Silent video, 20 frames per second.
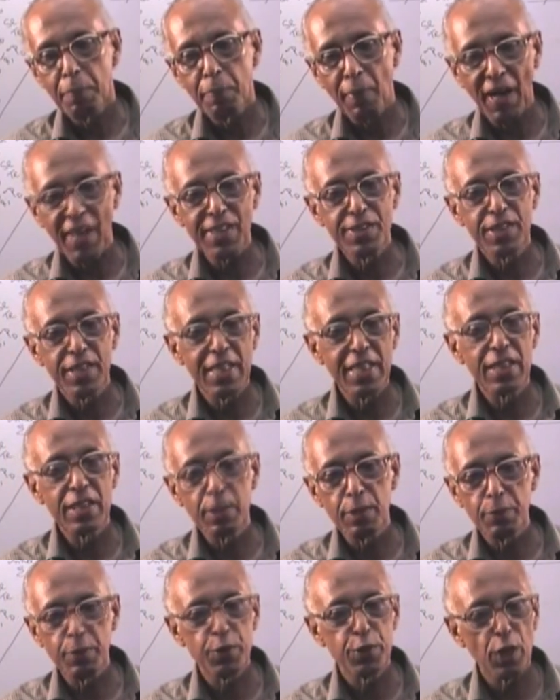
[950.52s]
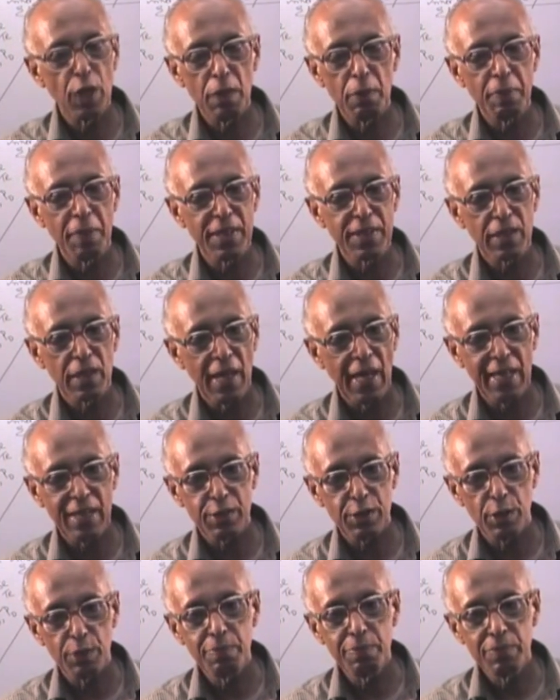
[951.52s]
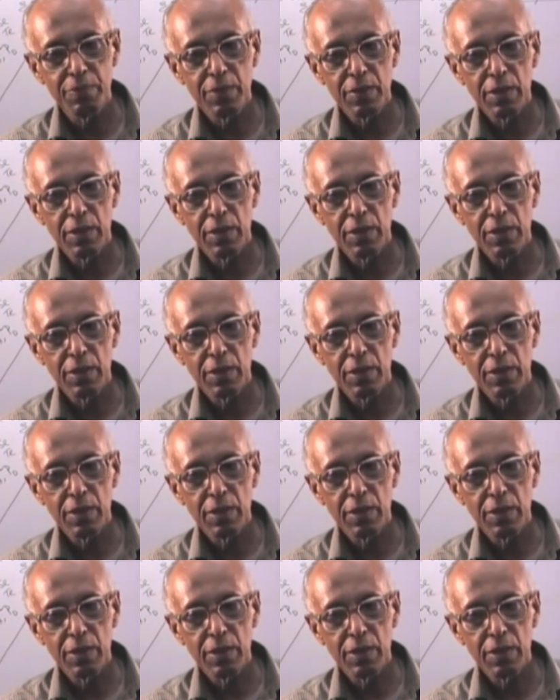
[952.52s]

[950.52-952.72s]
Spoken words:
by the individual metal atom.